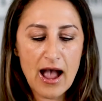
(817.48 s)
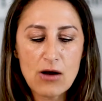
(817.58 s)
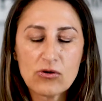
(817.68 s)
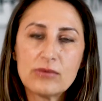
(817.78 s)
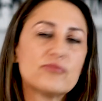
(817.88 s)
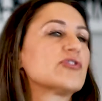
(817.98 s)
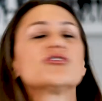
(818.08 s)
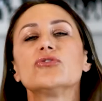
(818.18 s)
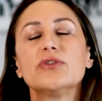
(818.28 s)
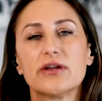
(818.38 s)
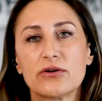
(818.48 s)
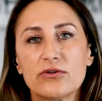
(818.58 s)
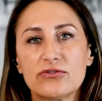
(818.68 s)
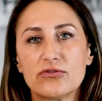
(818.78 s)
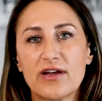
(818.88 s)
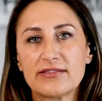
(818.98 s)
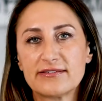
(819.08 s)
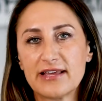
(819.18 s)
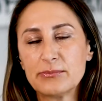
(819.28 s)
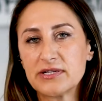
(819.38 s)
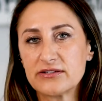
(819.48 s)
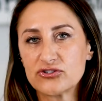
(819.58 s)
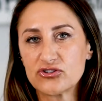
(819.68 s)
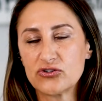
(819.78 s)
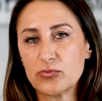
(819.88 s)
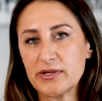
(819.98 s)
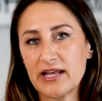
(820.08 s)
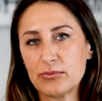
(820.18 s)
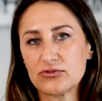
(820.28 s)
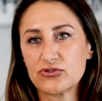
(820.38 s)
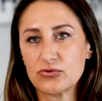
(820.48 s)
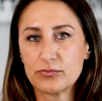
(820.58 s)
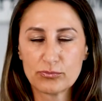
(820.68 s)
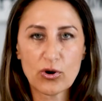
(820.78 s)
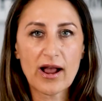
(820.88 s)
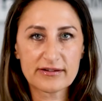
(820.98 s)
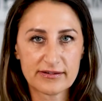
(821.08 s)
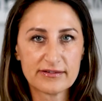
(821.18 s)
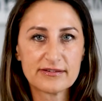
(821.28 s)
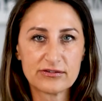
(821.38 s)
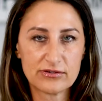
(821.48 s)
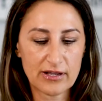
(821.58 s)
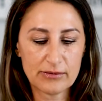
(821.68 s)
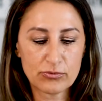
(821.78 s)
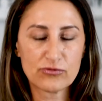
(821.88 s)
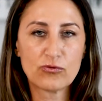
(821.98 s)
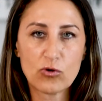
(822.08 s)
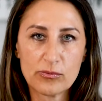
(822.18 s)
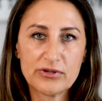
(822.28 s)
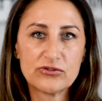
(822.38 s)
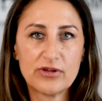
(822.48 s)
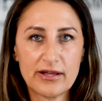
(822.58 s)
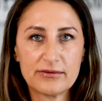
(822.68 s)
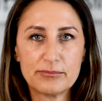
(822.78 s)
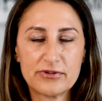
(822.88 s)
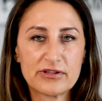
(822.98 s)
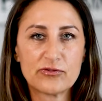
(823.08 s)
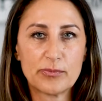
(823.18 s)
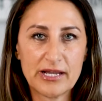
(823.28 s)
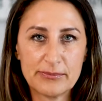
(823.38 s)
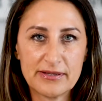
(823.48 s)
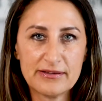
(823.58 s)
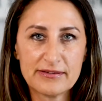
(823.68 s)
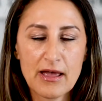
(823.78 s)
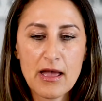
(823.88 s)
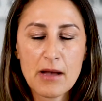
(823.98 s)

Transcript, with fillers: how come for 2 years you've had the same condition, you've been able to practice and perform and deliver babies,